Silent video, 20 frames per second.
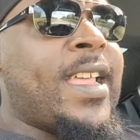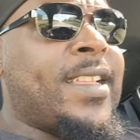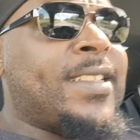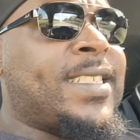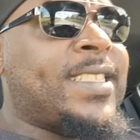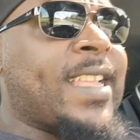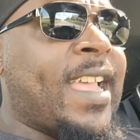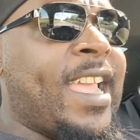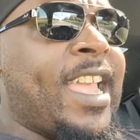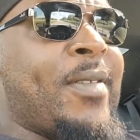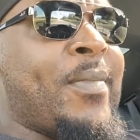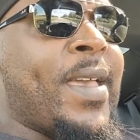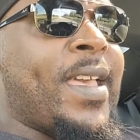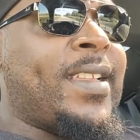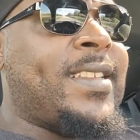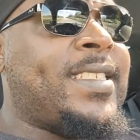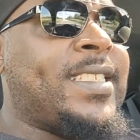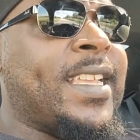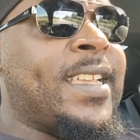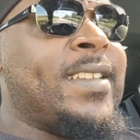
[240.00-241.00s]
that same
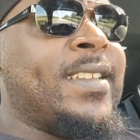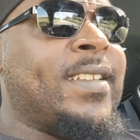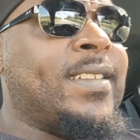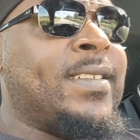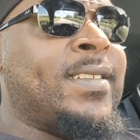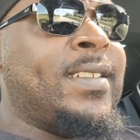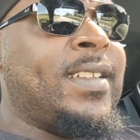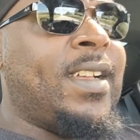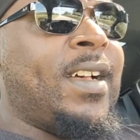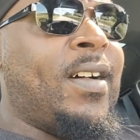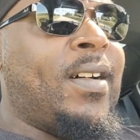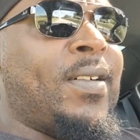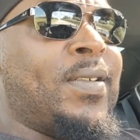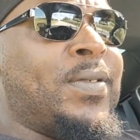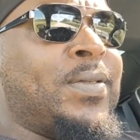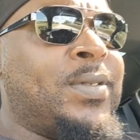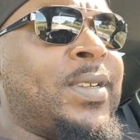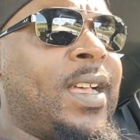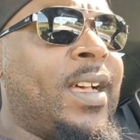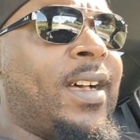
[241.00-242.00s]
antenna
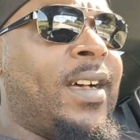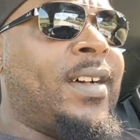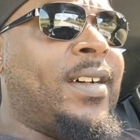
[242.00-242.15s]
on